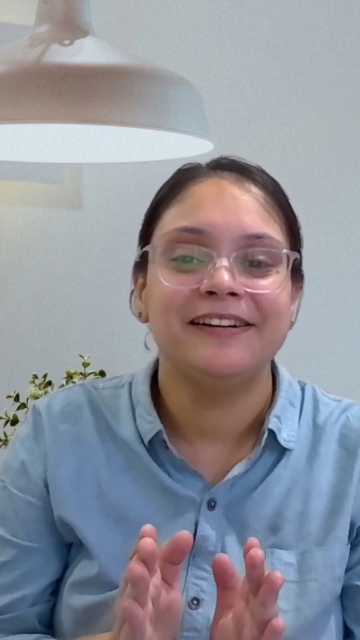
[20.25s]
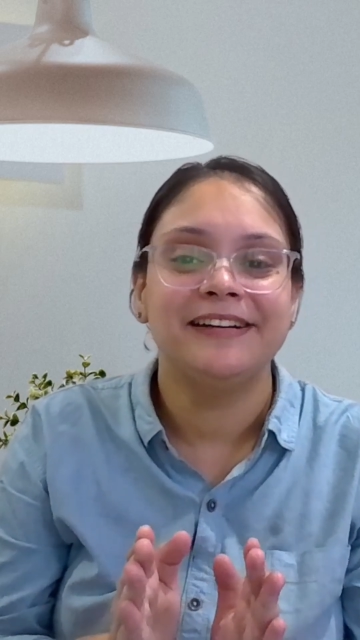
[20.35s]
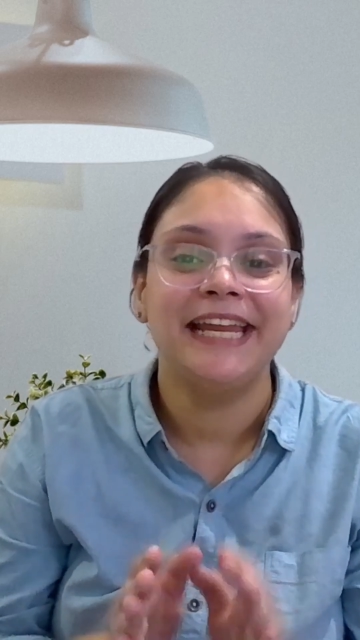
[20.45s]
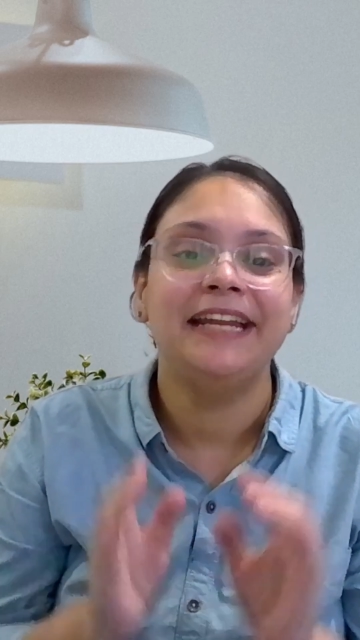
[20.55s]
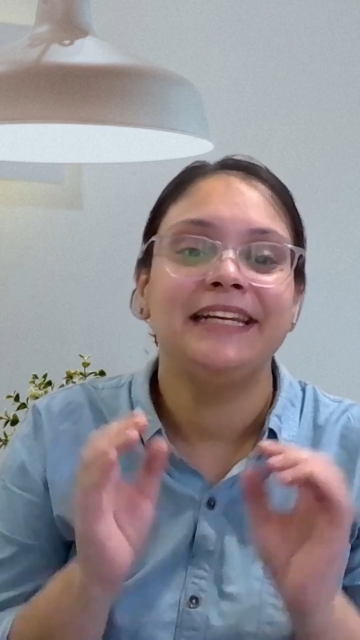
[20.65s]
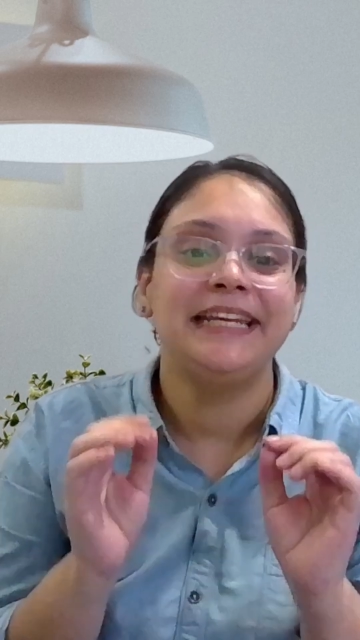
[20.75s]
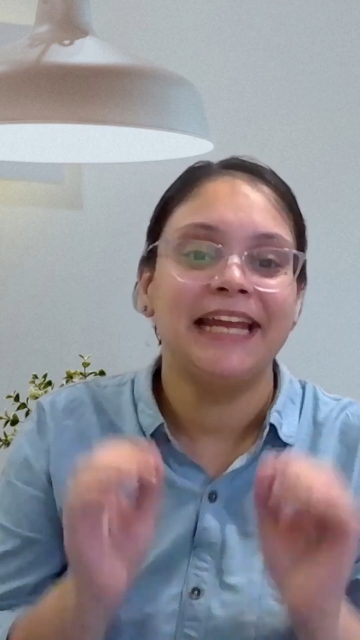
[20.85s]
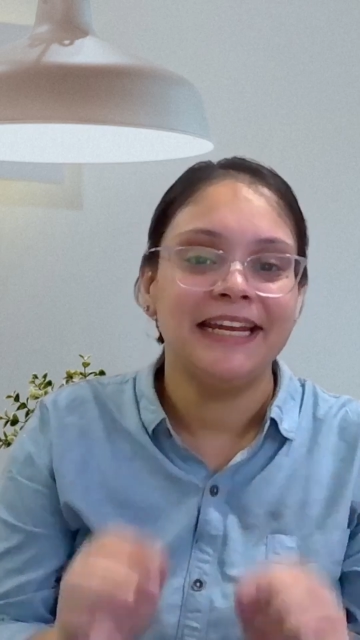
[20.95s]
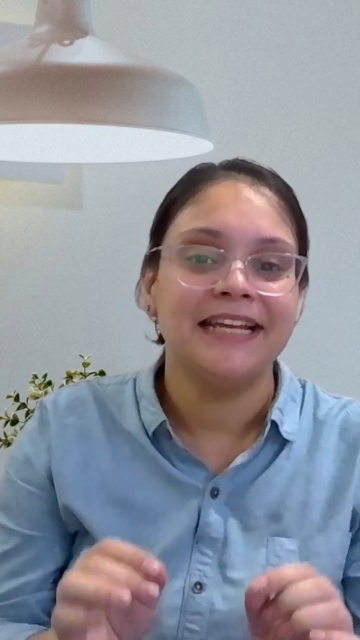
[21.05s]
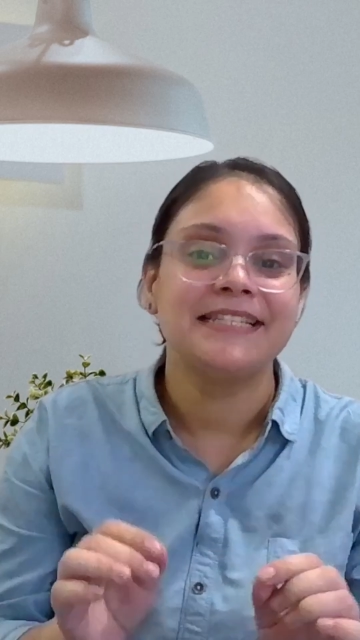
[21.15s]
learning
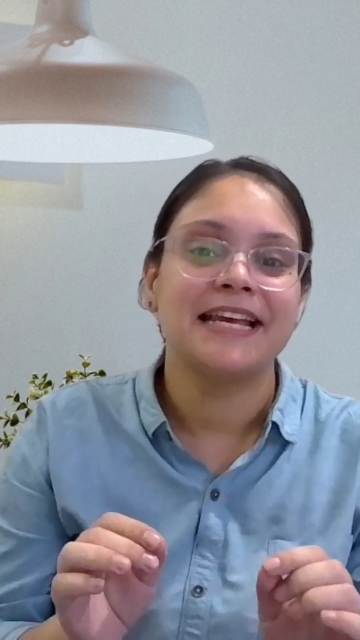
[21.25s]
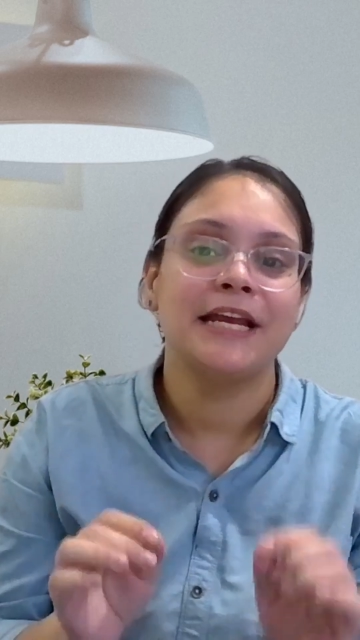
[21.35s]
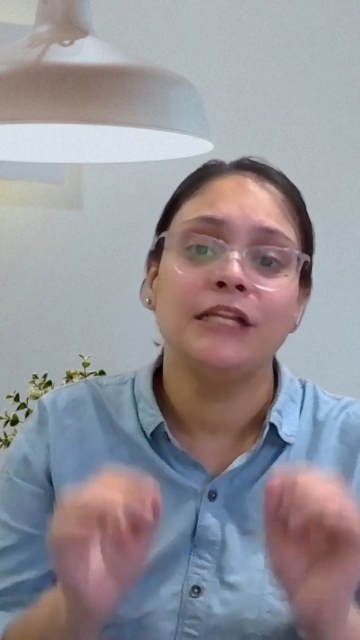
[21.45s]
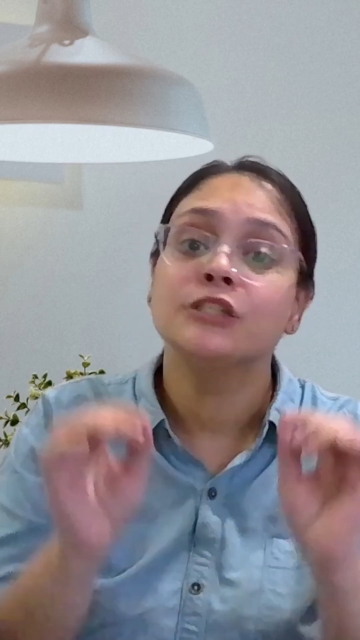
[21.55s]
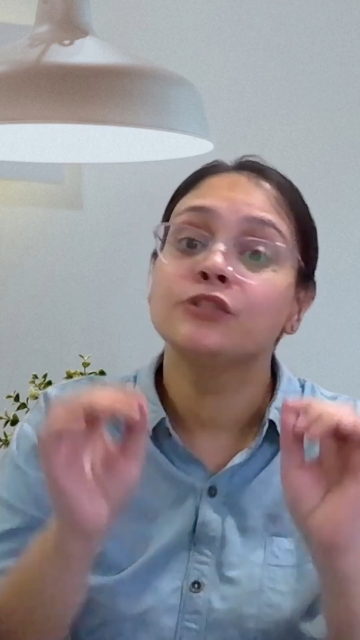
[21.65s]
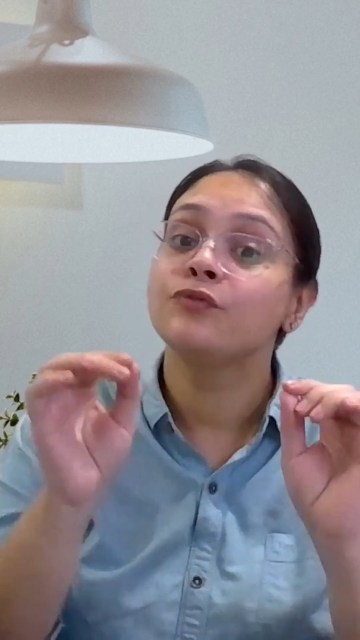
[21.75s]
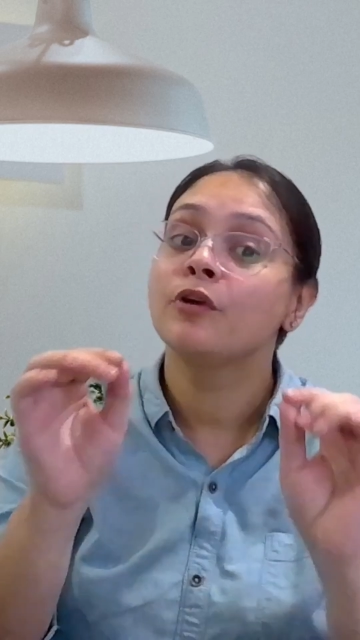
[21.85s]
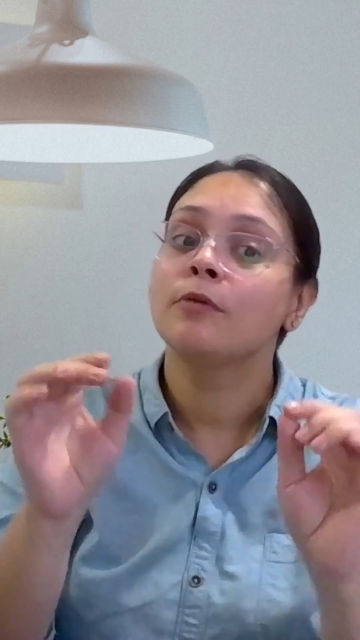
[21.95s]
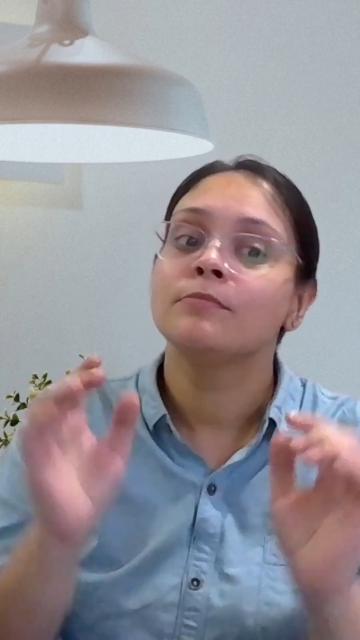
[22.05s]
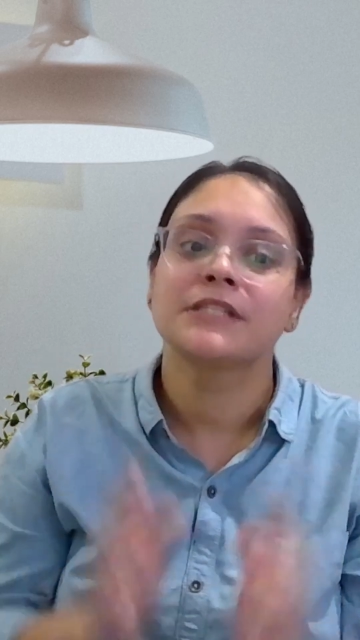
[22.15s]
data science
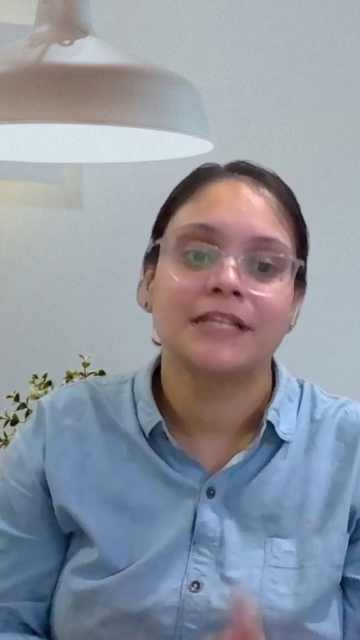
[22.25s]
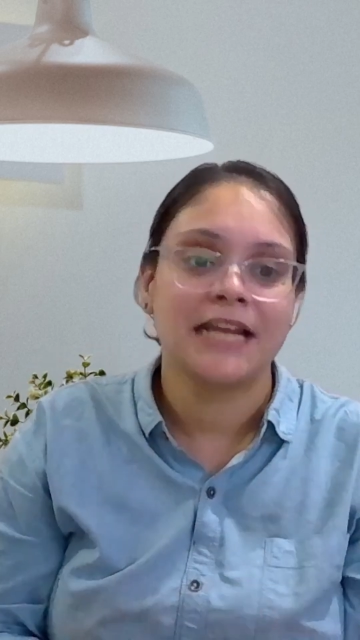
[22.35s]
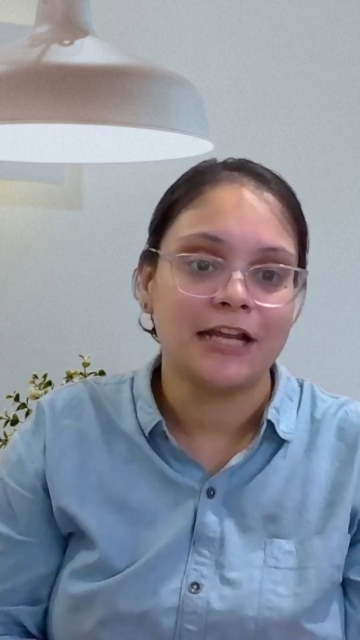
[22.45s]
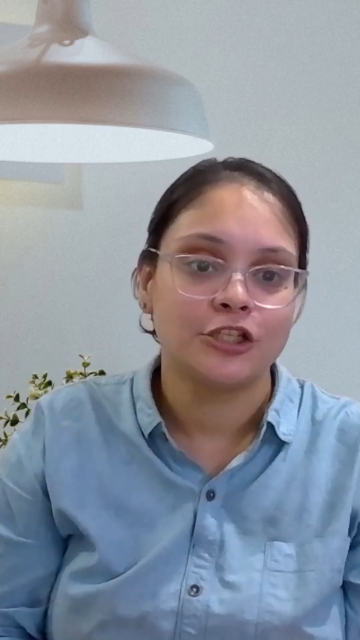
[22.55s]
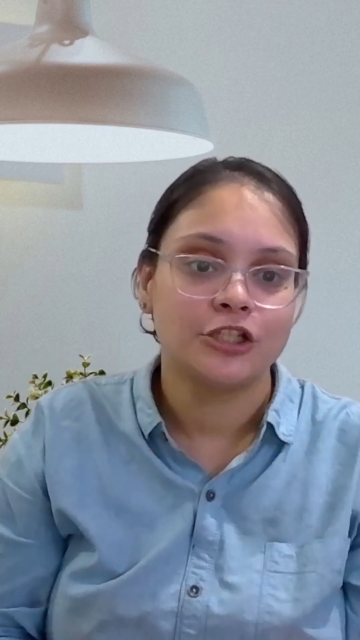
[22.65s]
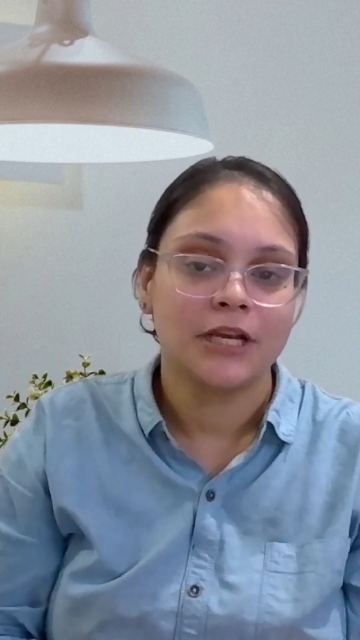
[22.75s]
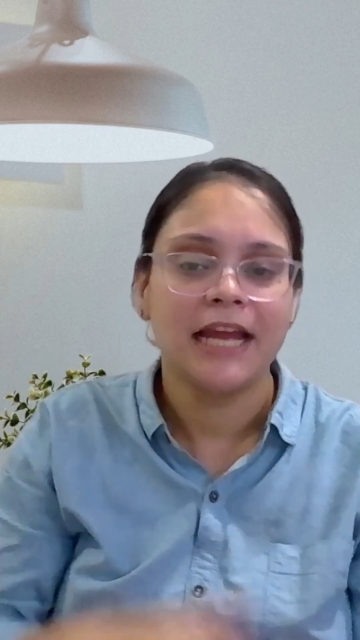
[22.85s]
from scratch.